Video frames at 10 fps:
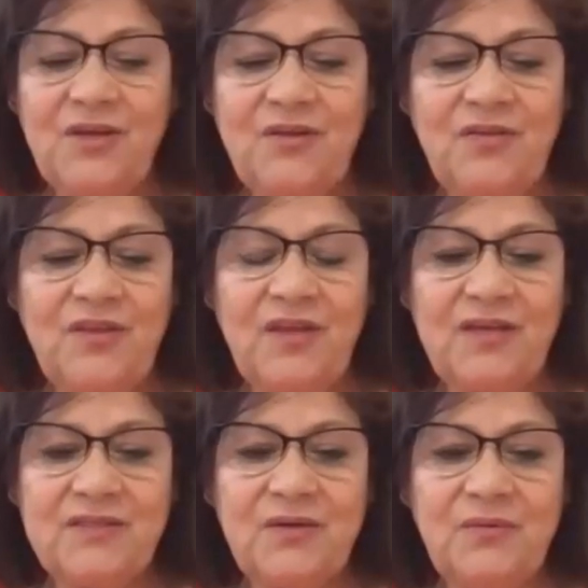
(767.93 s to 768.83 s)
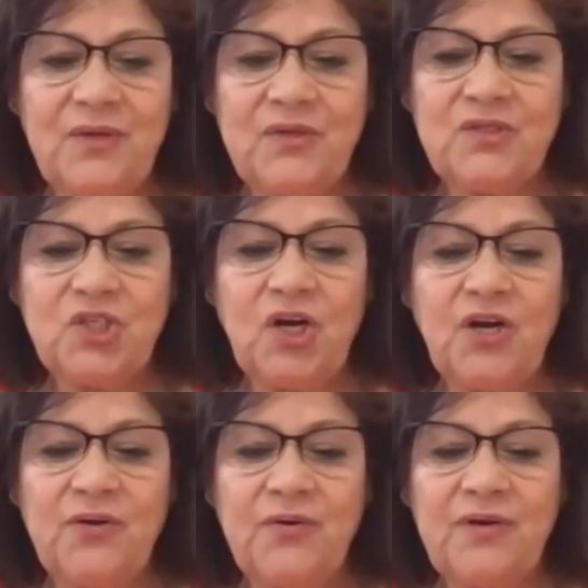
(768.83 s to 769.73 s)
the other thing is that when you
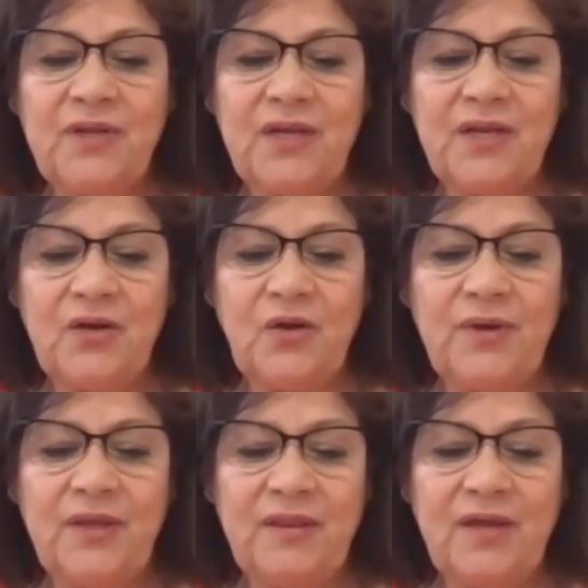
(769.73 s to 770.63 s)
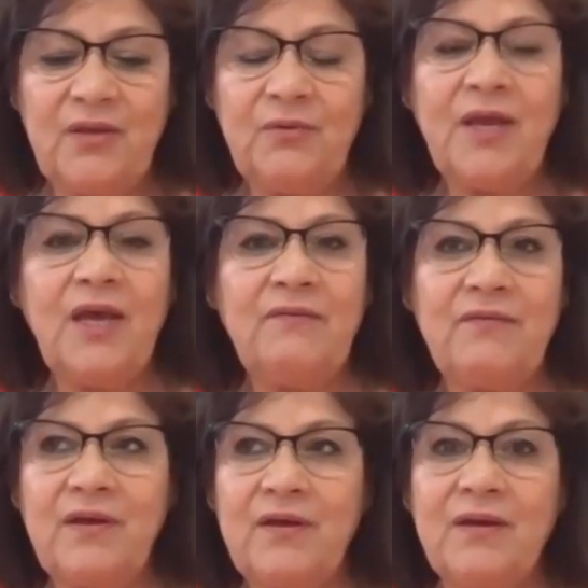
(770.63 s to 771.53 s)
start early and knowing that you have
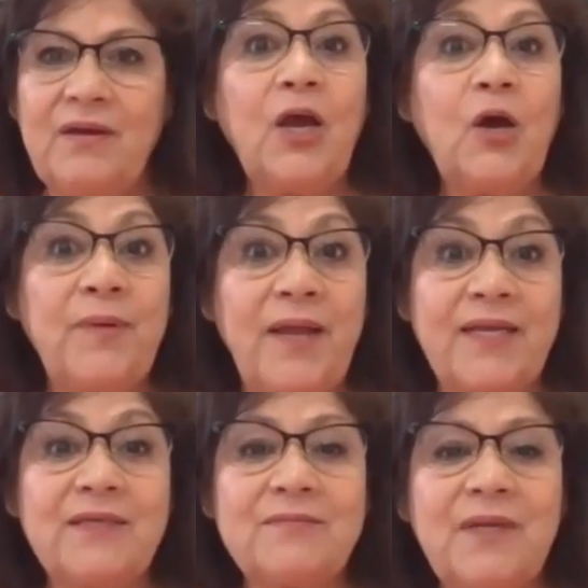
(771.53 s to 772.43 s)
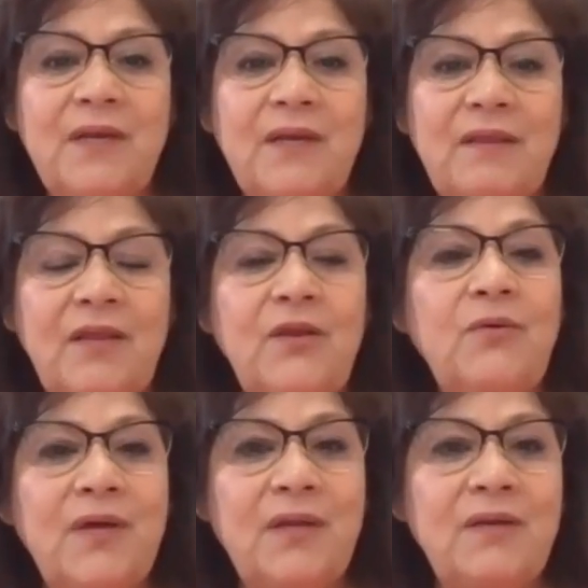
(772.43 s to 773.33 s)
a helpline, that you
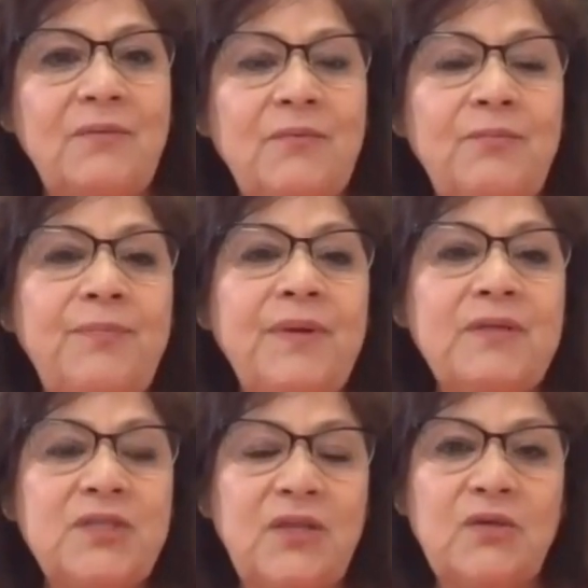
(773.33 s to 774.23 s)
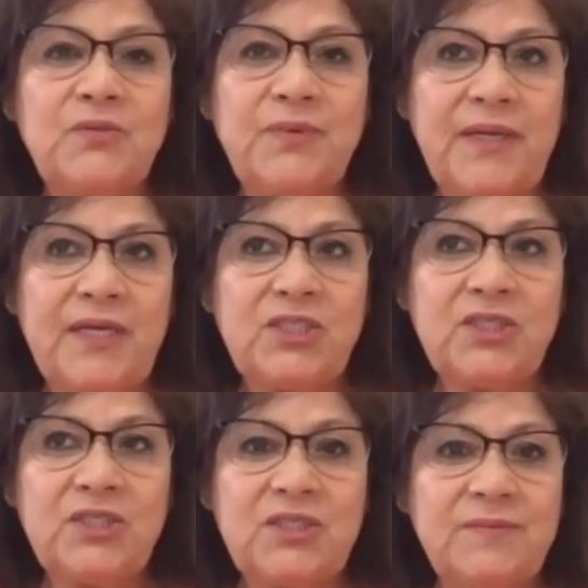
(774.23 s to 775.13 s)
can build on those
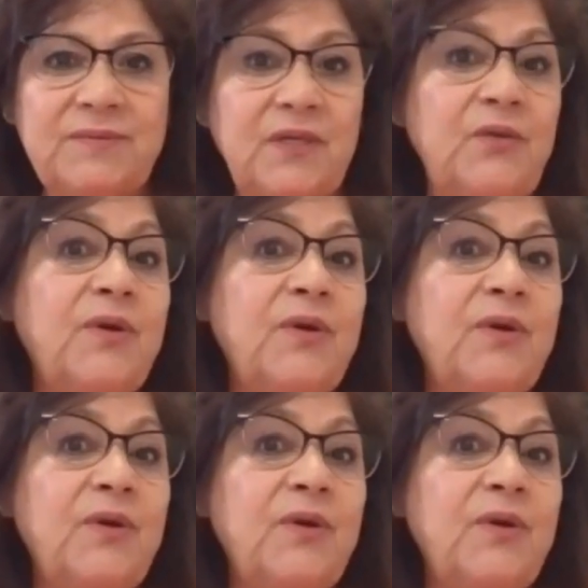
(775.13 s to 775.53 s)
relationships, that